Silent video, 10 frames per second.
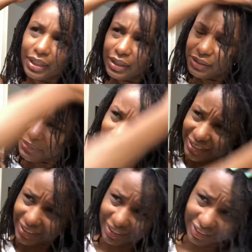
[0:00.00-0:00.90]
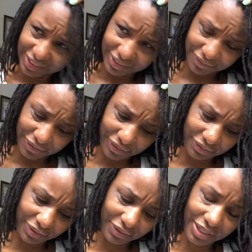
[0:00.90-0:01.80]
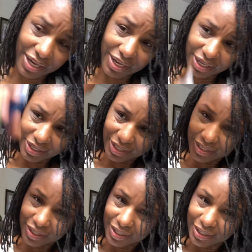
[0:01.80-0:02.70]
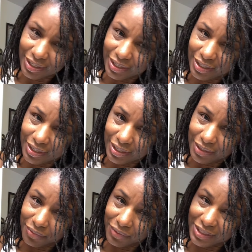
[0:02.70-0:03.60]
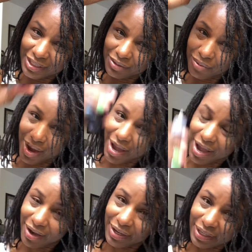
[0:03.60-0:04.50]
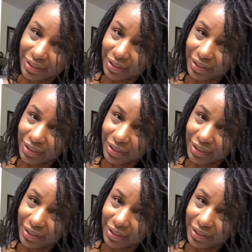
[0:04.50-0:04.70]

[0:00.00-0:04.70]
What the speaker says: 2016, 4th of July. Which is how I ended